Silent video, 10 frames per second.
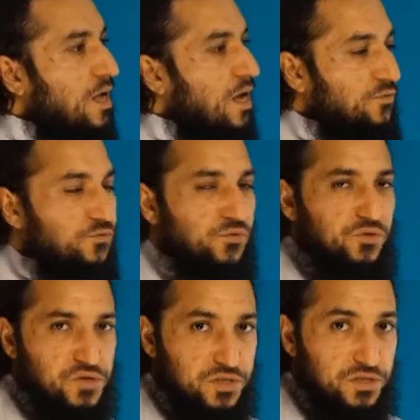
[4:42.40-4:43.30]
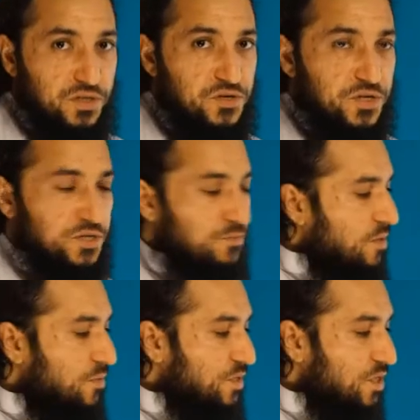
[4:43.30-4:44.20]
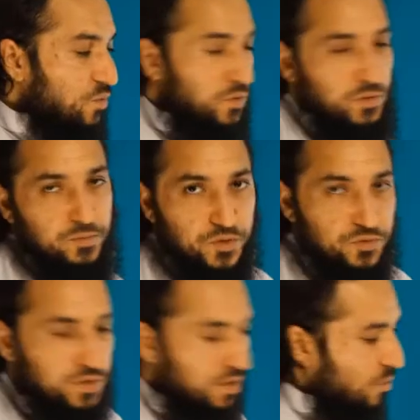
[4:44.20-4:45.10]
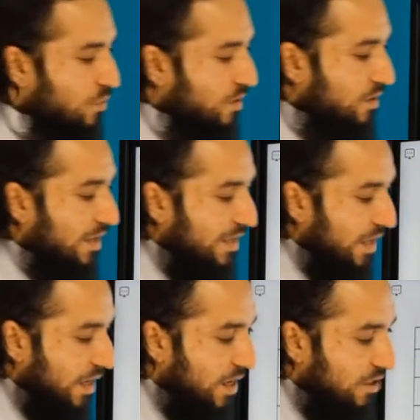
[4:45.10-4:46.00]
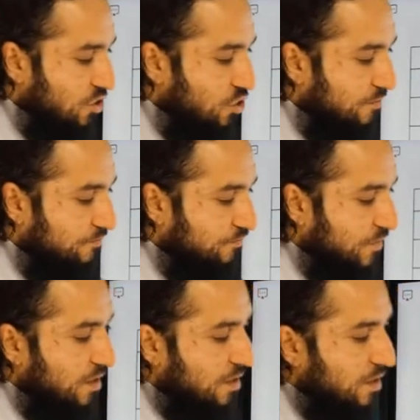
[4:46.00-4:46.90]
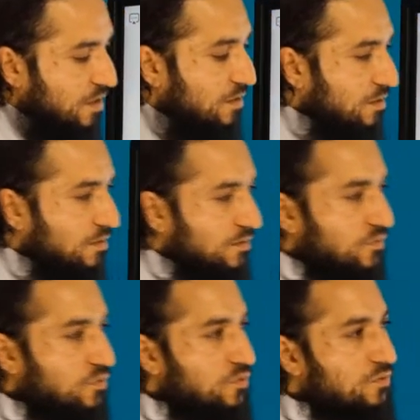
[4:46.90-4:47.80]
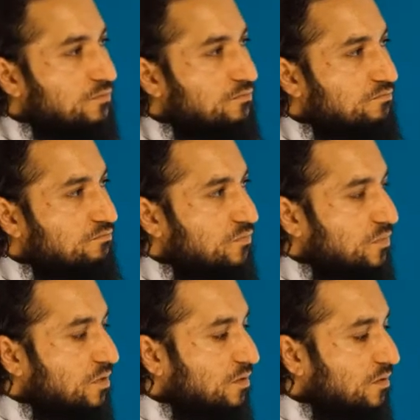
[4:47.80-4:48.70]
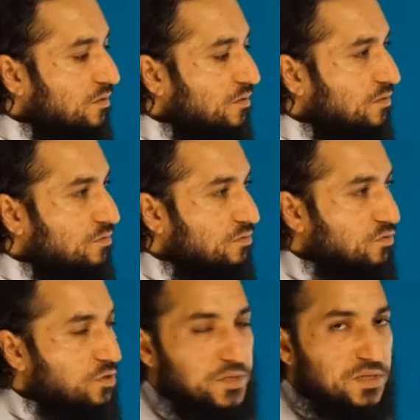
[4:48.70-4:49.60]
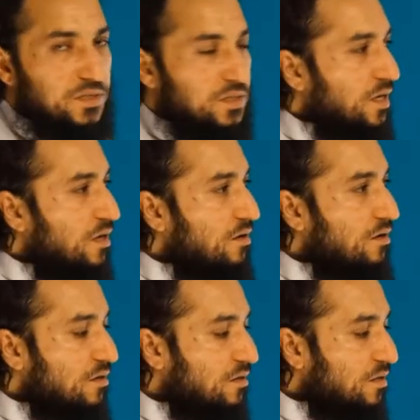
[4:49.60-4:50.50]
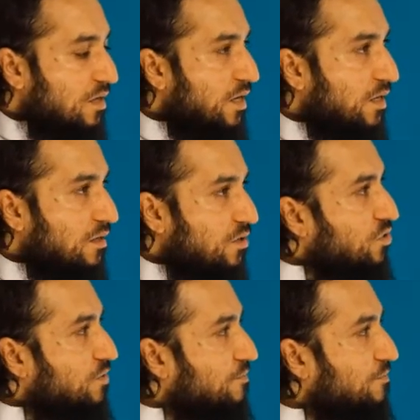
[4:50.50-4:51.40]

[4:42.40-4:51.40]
And for transliteration purposes, we will be using the word KH to represent Kh in English.